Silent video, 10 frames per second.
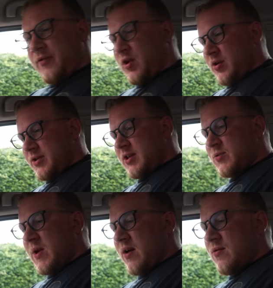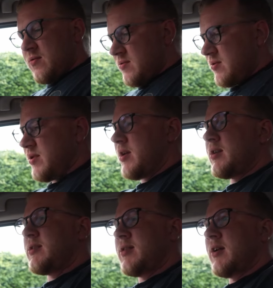I forgot as well
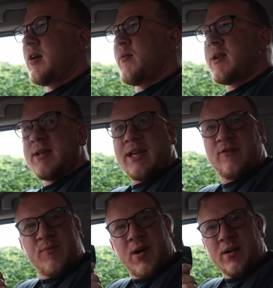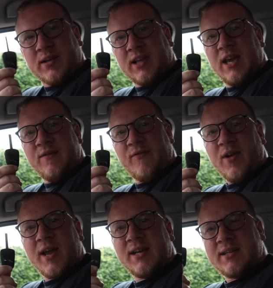that I went to give Mark the key
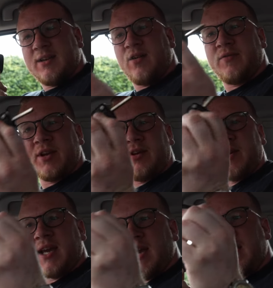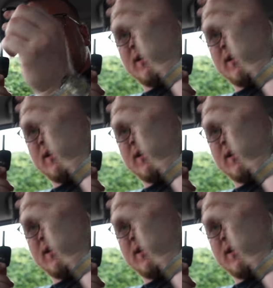for it and he said, oh, I've already got a key.